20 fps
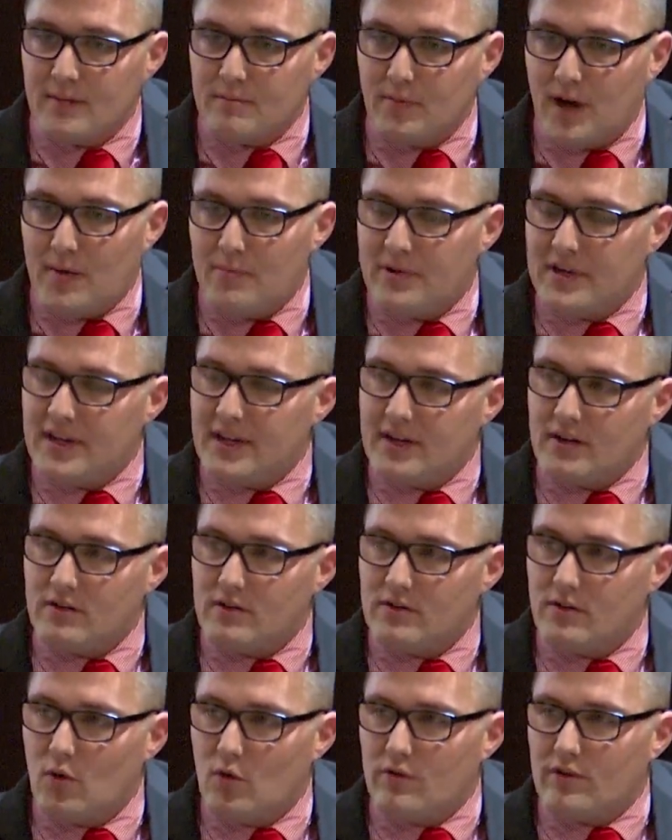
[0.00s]
by
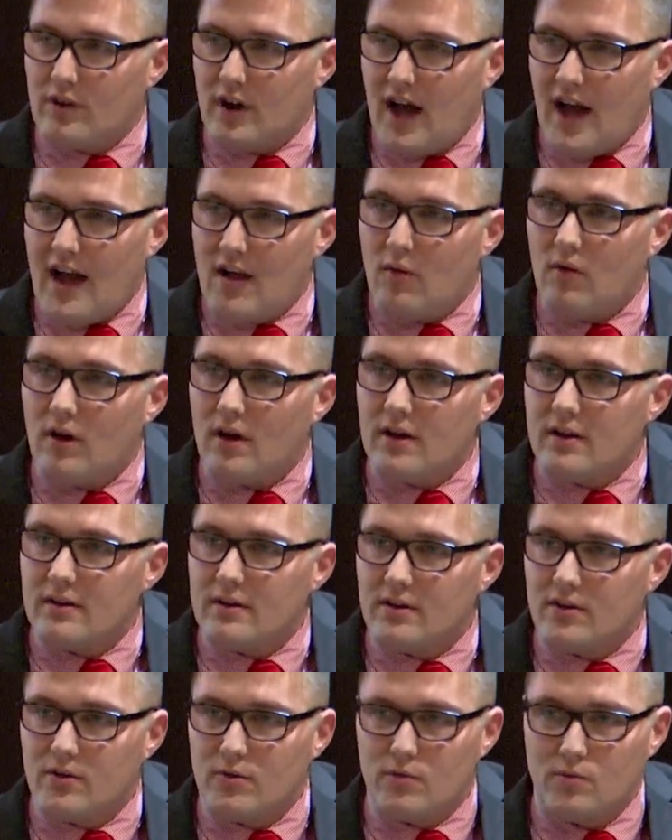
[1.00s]
beating Northern Iowa,
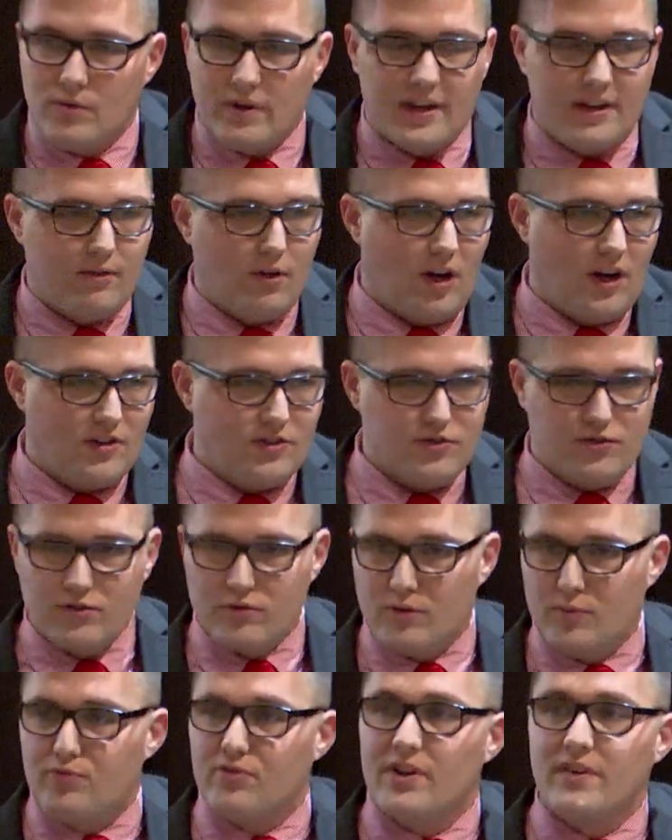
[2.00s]
who we had lost
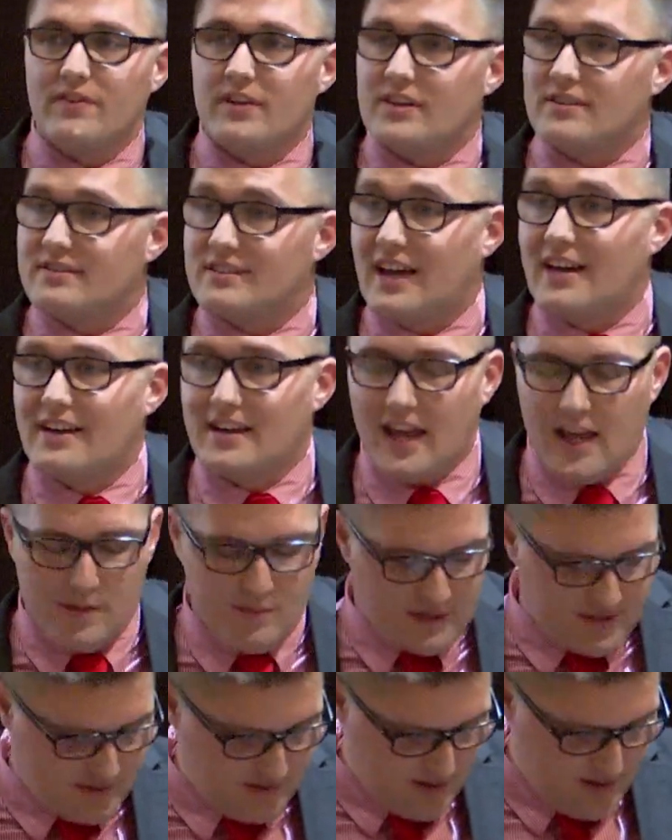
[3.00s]
to the previous 10
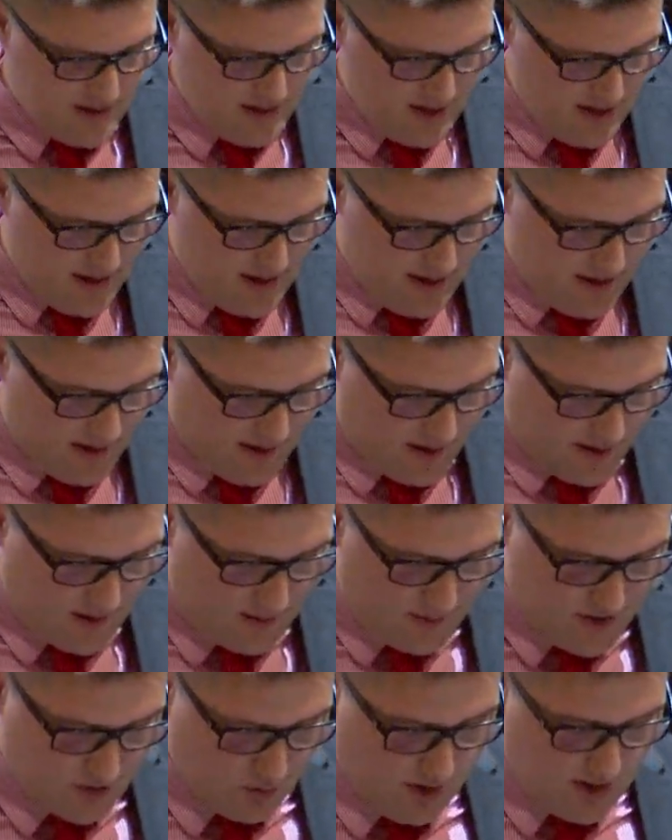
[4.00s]
games.
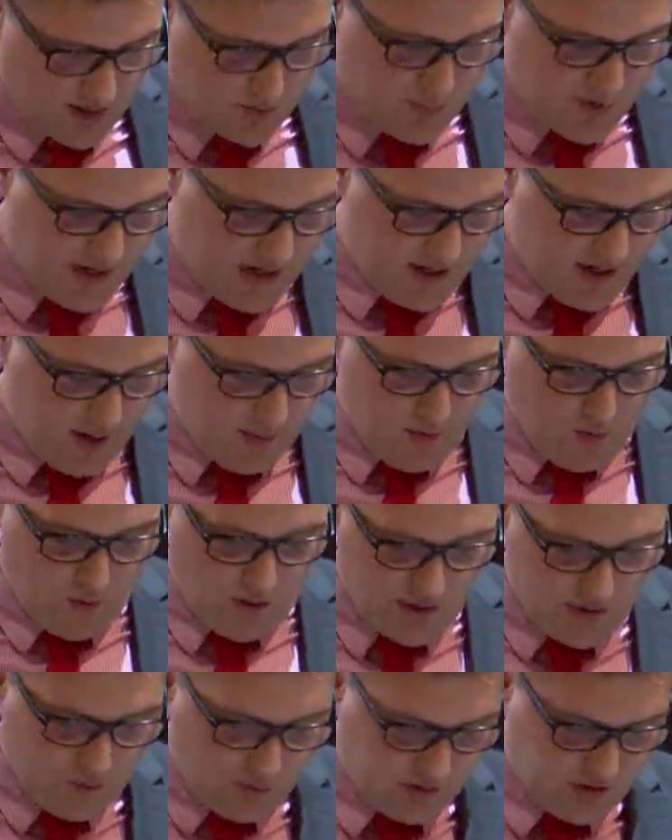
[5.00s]
As well as beating number
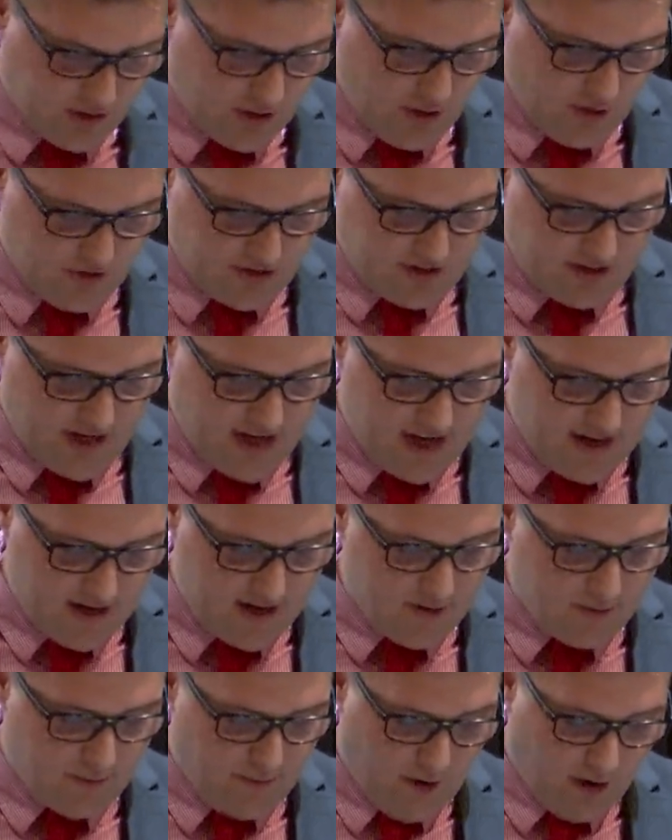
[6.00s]
one North Dakota State
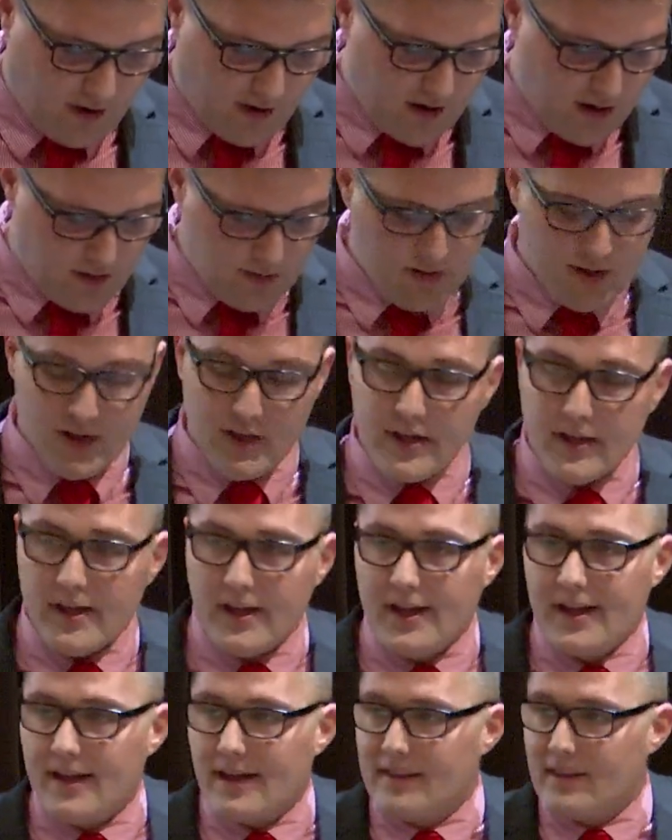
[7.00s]
in Fargo.
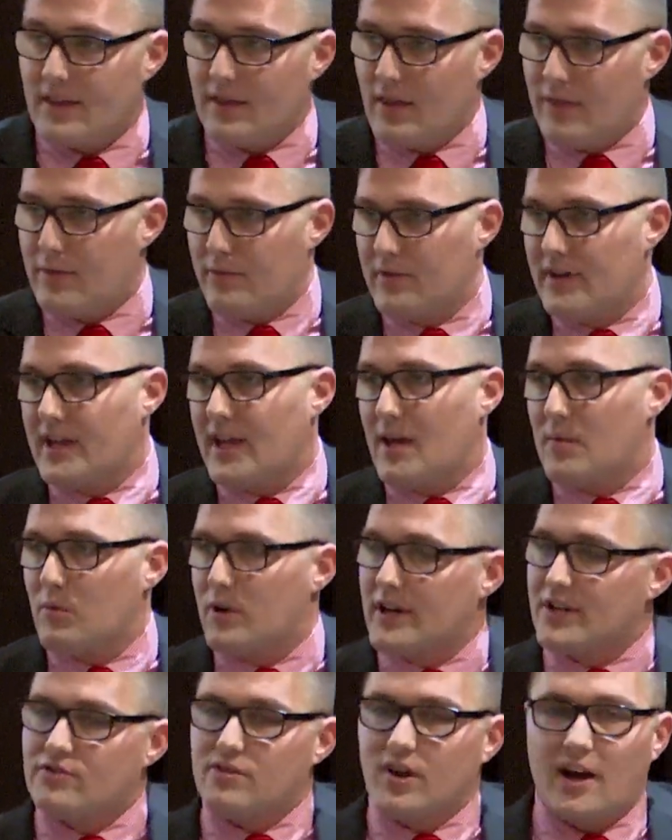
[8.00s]
And then the three
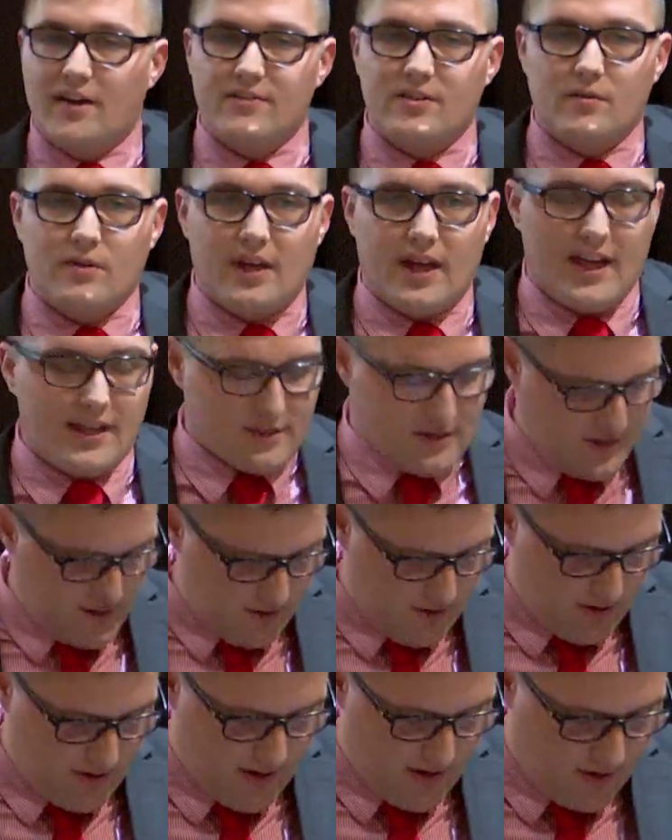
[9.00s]
game-winning drives that we had
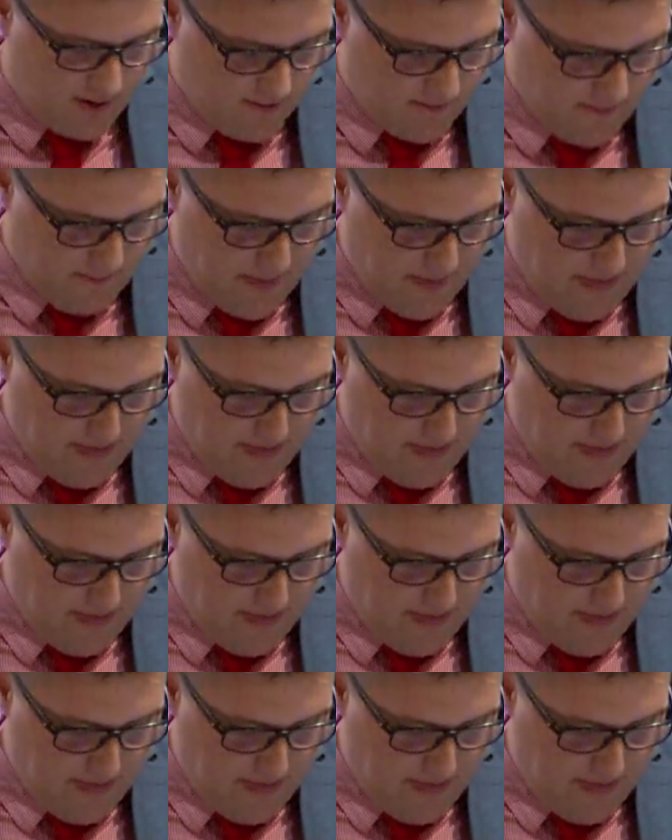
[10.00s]
senior year.